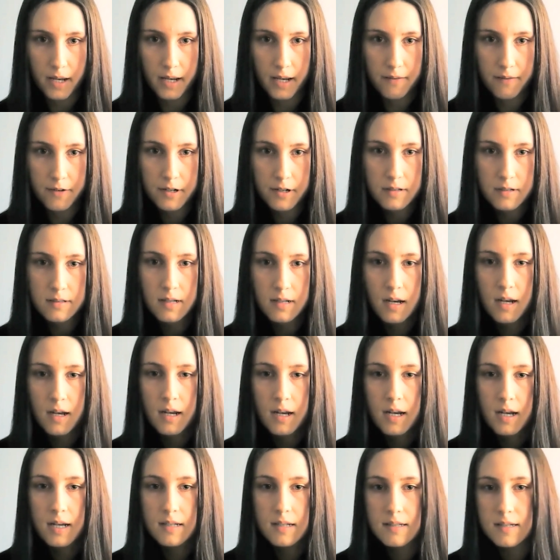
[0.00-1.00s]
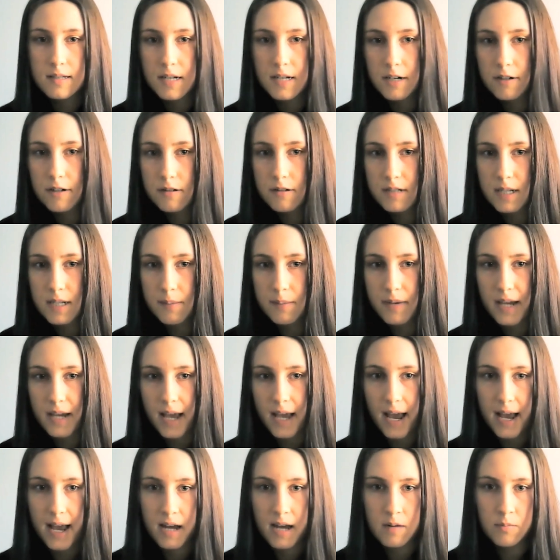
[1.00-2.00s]
behaviors,
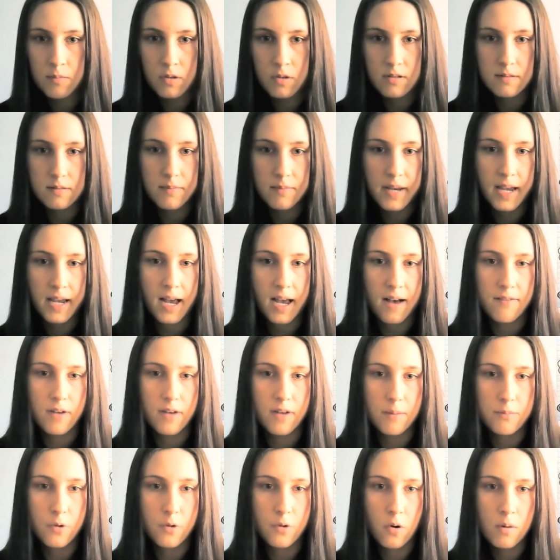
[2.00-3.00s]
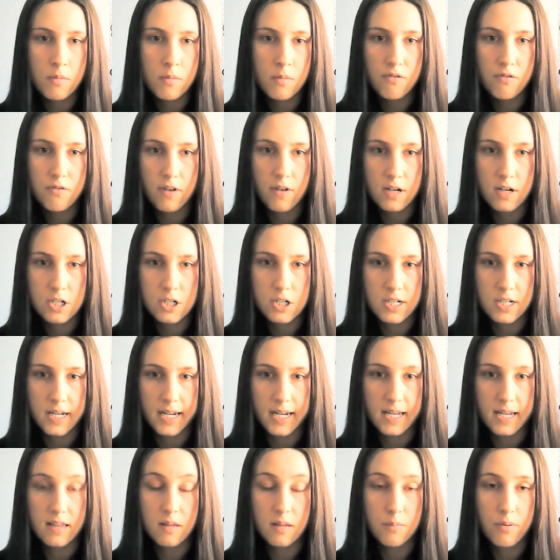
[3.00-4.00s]
stereotypic animals may have abnormal
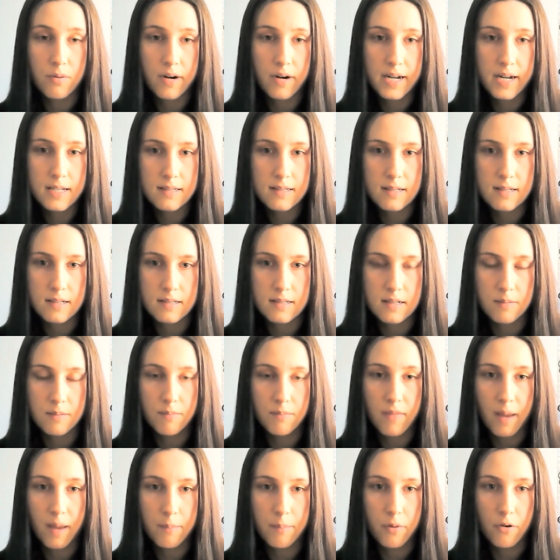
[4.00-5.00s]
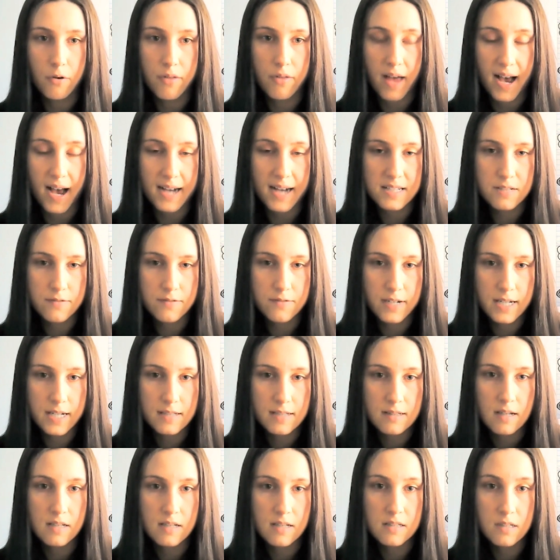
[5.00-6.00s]
functioning in the brain system that both
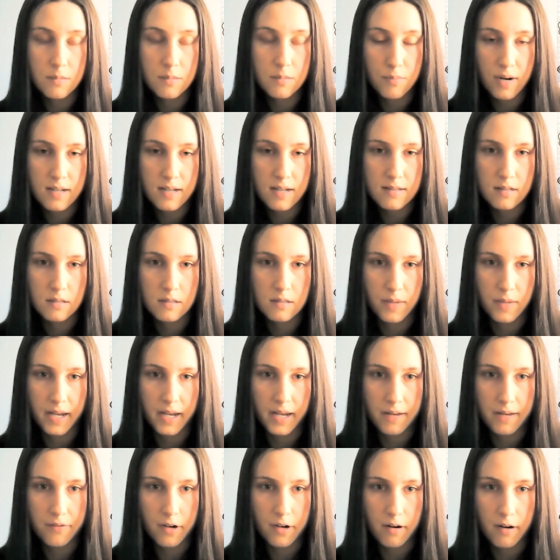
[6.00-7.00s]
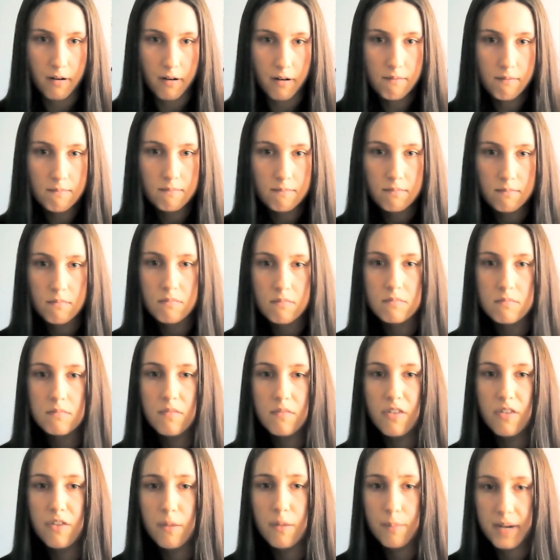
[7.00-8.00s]
activates and suppresses behavior,
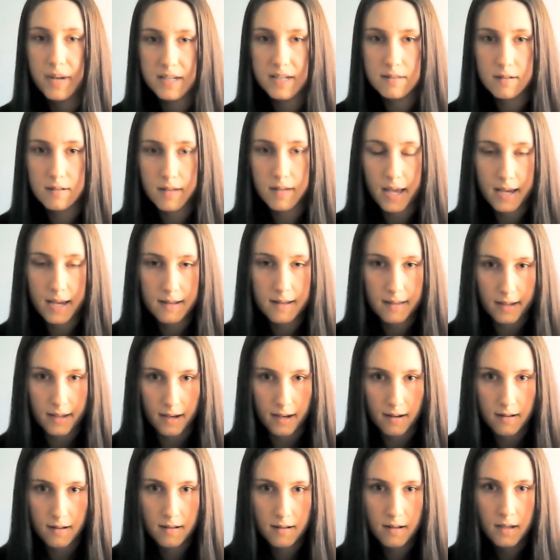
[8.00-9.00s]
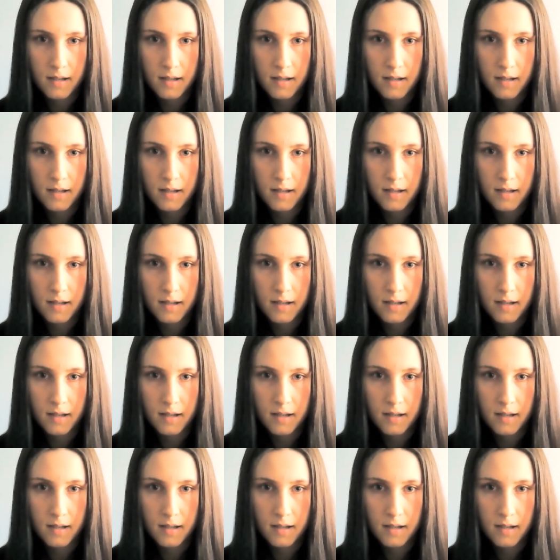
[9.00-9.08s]
the basal ganglia.